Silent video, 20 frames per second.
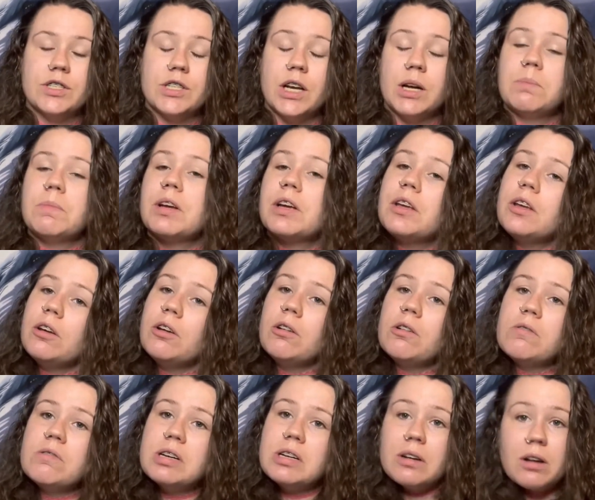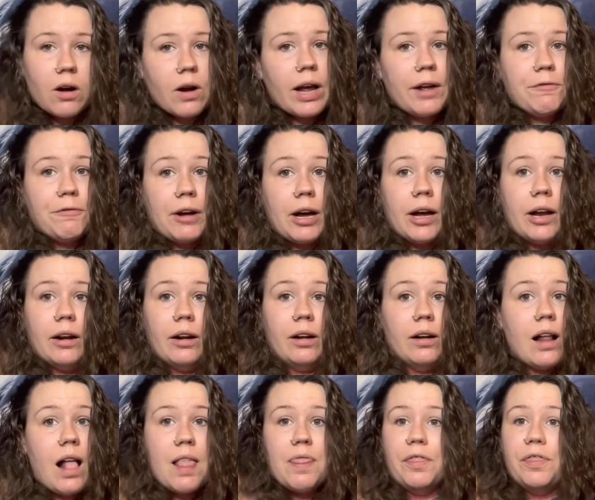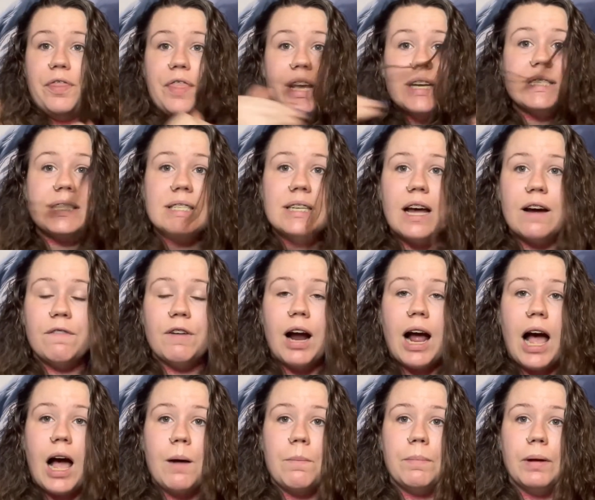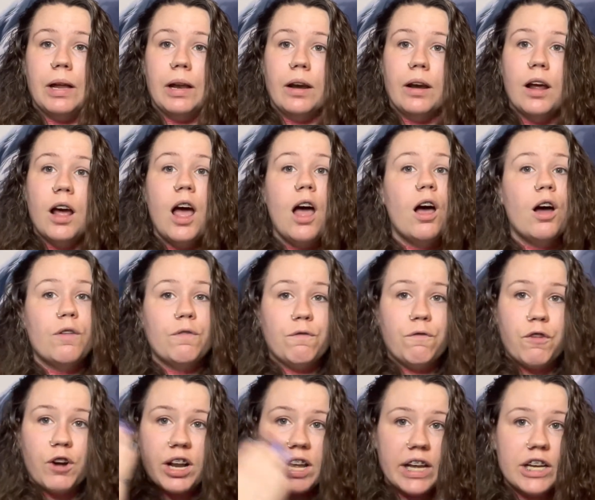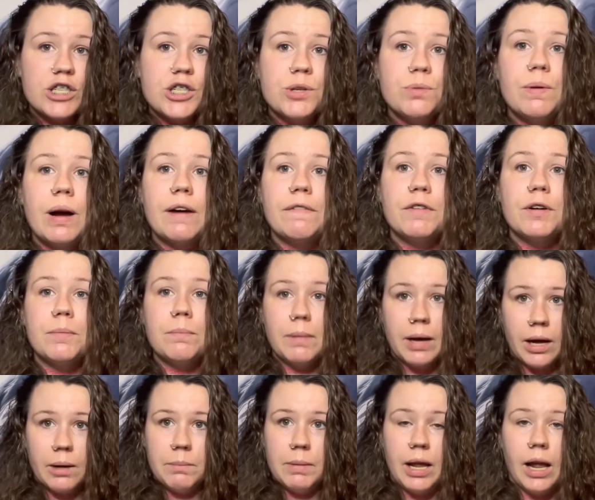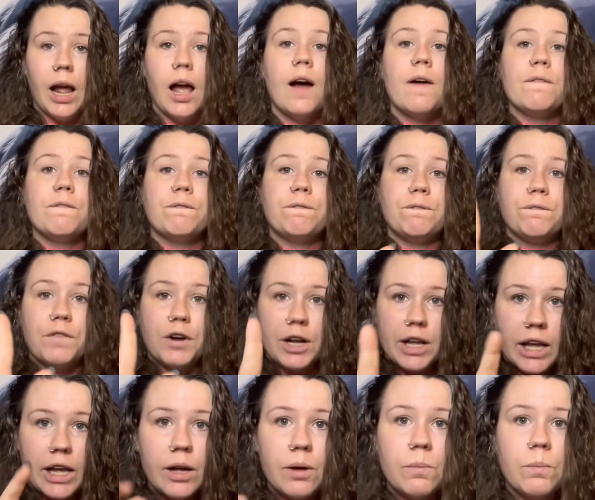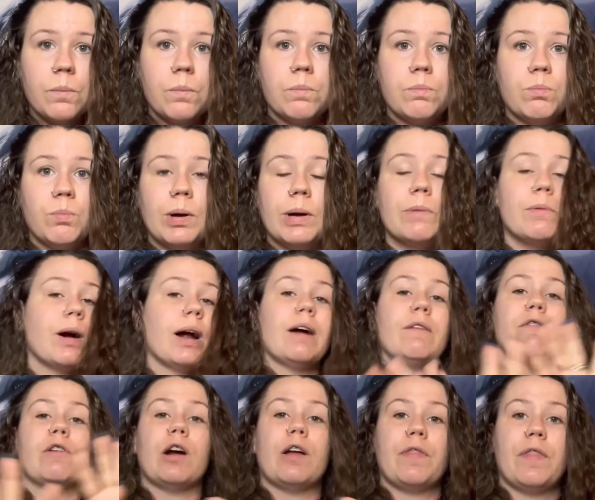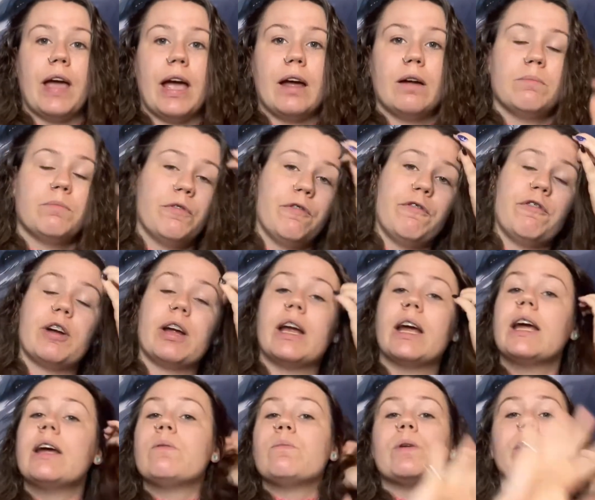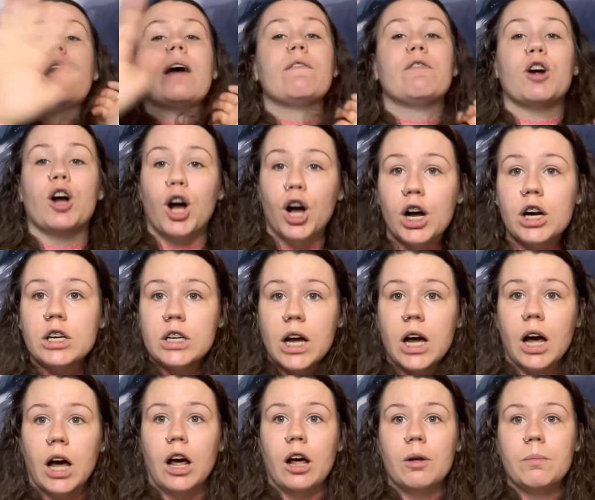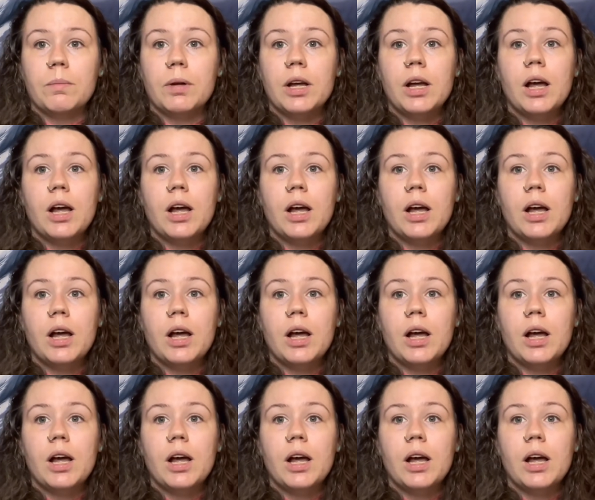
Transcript: So I'm like, you know what? Okay, fine. This never happened. Forget you ever met me. Forget we were ever a thing. Forget we ever hooked up.